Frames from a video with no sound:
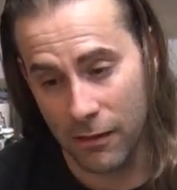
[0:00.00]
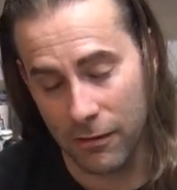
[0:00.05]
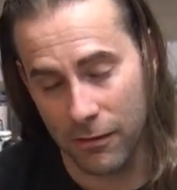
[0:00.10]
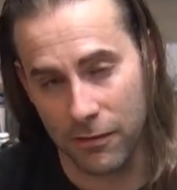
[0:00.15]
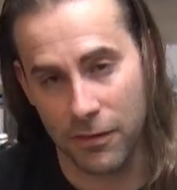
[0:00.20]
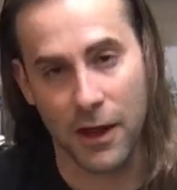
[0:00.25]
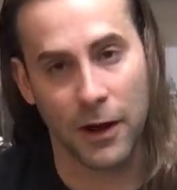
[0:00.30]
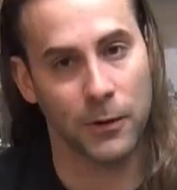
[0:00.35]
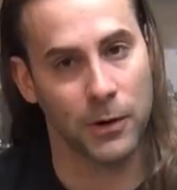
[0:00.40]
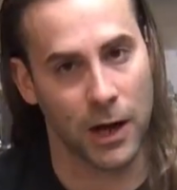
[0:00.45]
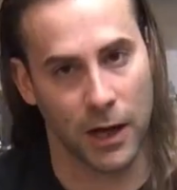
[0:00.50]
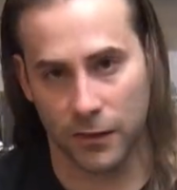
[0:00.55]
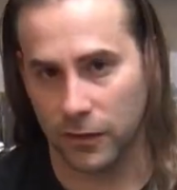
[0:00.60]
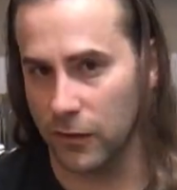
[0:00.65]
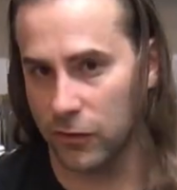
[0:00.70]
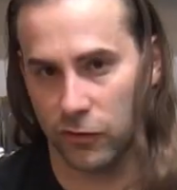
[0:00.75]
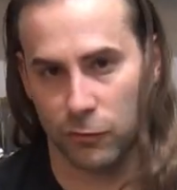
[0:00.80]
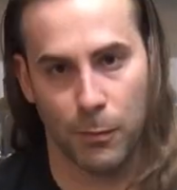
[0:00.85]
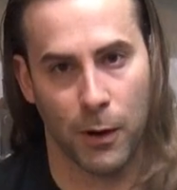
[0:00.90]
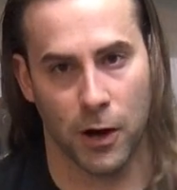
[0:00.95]
they're not the
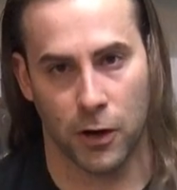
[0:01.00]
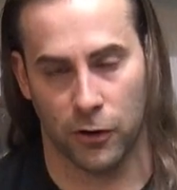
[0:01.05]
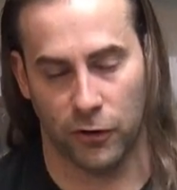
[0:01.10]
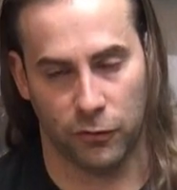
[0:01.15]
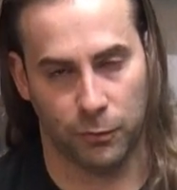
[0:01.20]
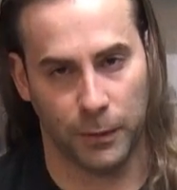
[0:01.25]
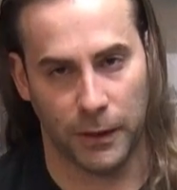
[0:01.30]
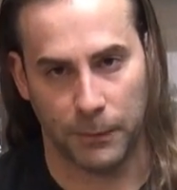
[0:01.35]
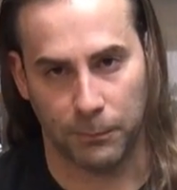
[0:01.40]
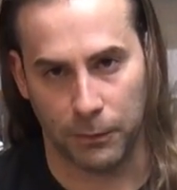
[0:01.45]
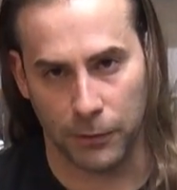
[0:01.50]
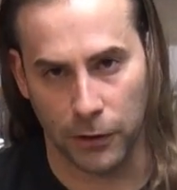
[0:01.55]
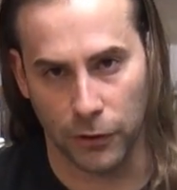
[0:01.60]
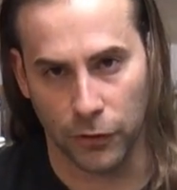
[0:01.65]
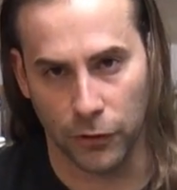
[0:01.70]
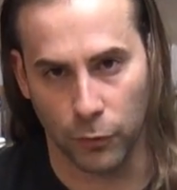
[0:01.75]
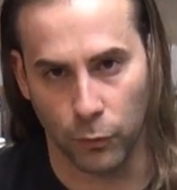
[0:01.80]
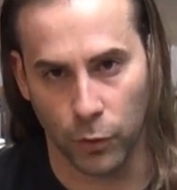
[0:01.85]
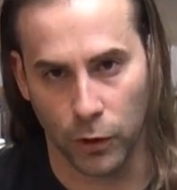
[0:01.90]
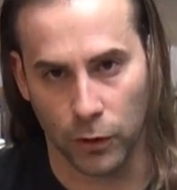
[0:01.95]
smartest people in
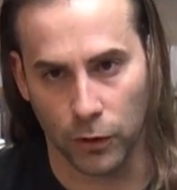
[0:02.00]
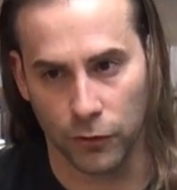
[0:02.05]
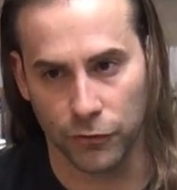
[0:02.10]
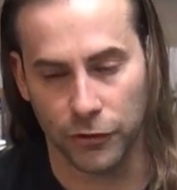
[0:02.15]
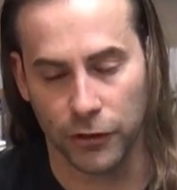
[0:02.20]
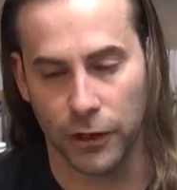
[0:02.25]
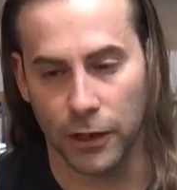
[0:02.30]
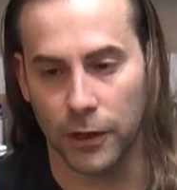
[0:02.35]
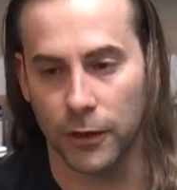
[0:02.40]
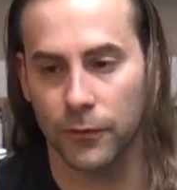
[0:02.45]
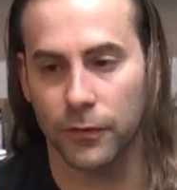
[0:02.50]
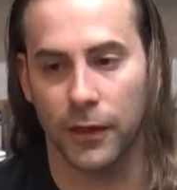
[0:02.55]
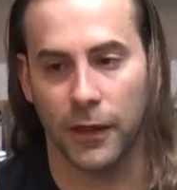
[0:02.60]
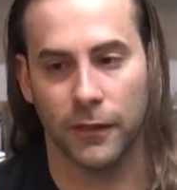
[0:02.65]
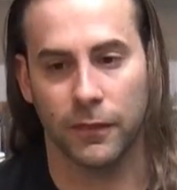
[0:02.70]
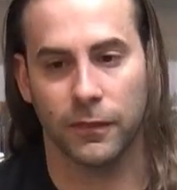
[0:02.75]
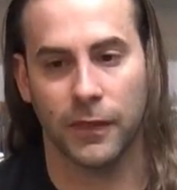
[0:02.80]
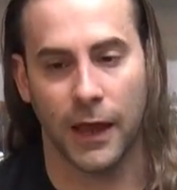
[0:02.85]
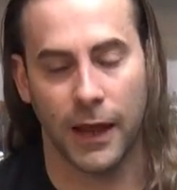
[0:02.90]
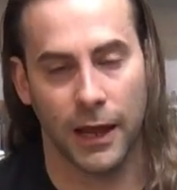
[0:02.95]
the world,
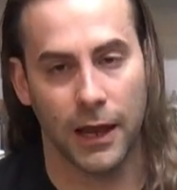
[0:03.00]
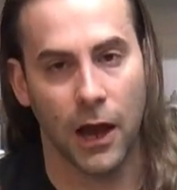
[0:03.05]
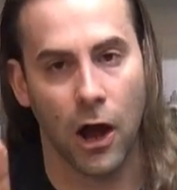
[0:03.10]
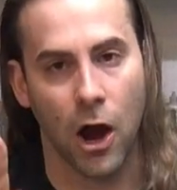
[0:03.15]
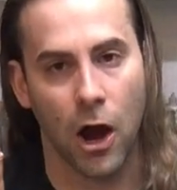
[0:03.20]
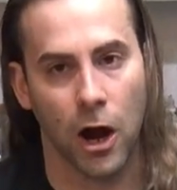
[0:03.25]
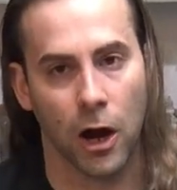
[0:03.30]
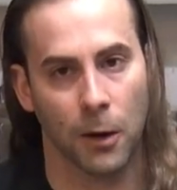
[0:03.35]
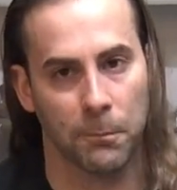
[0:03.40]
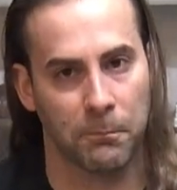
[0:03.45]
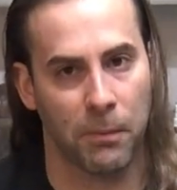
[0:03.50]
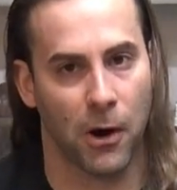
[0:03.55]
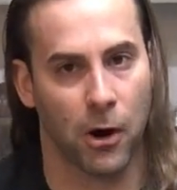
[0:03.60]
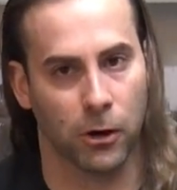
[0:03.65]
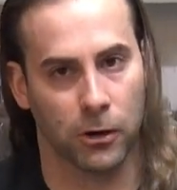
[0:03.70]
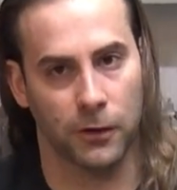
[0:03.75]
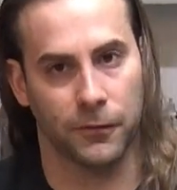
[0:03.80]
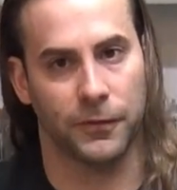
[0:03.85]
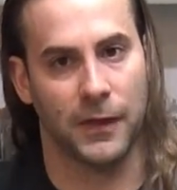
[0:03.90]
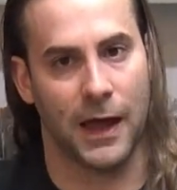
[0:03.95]
They are
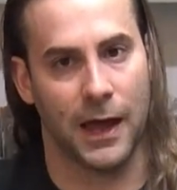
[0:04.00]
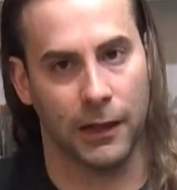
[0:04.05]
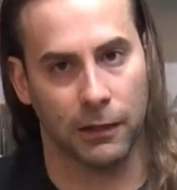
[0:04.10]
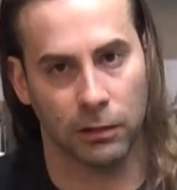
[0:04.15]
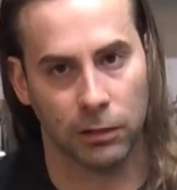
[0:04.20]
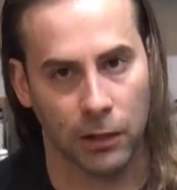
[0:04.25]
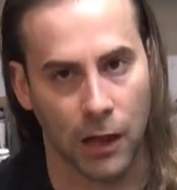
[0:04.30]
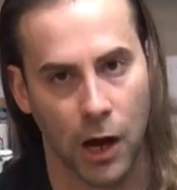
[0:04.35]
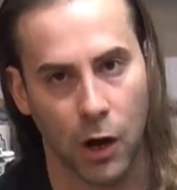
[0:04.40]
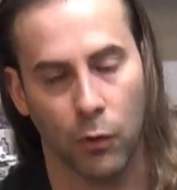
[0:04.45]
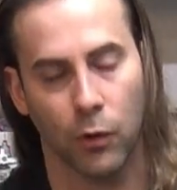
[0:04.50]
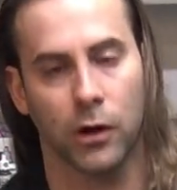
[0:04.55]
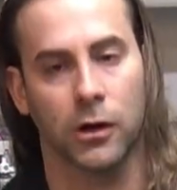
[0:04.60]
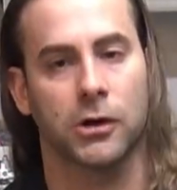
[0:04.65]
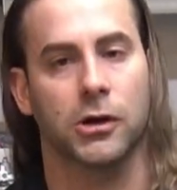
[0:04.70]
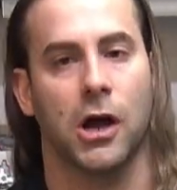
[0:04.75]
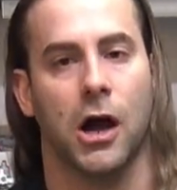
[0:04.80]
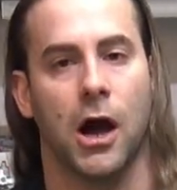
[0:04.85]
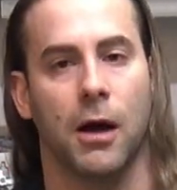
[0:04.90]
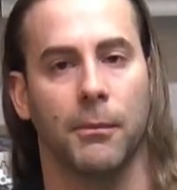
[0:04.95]
part of that lower
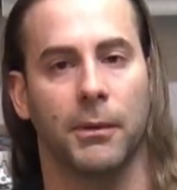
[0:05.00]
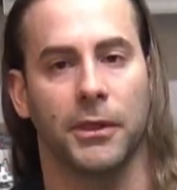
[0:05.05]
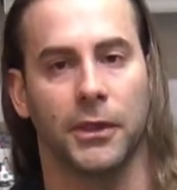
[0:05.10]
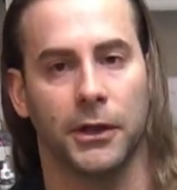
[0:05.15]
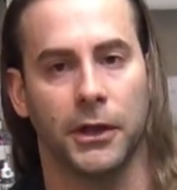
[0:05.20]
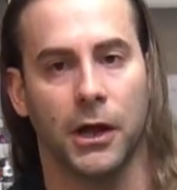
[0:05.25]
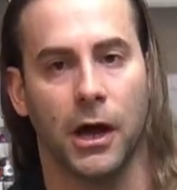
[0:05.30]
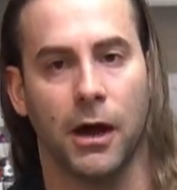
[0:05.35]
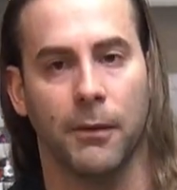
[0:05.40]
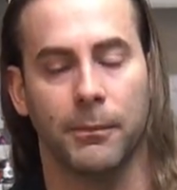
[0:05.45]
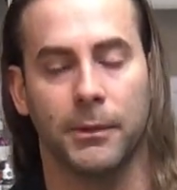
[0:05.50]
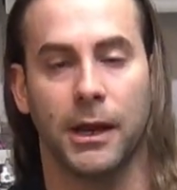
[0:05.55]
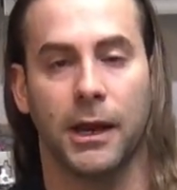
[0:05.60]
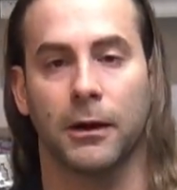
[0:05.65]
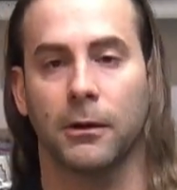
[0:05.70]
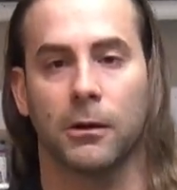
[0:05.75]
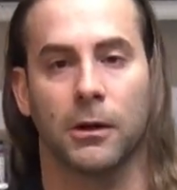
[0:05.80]
common denominator.